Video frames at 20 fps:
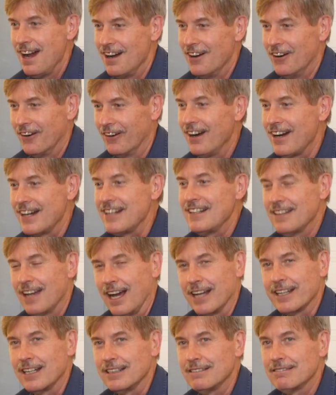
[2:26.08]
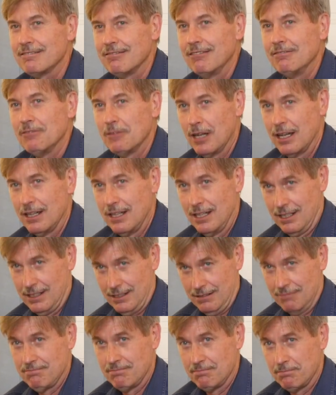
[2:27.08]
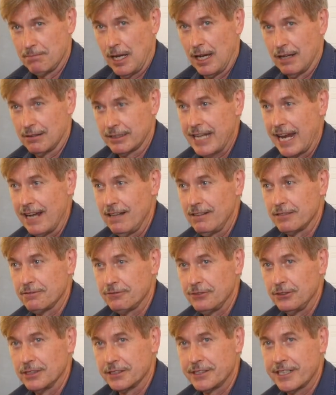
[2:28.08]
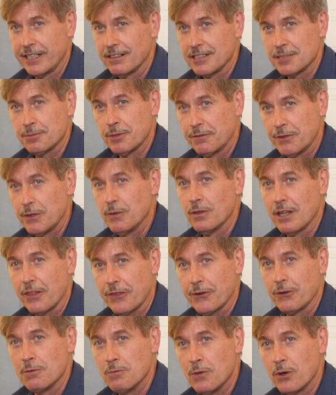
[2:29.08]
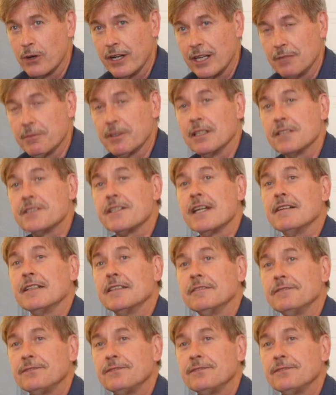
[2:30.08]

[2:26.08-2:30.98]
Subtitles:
All right, I got a gallon full of tears, but if you want to throw more at me, let's have it.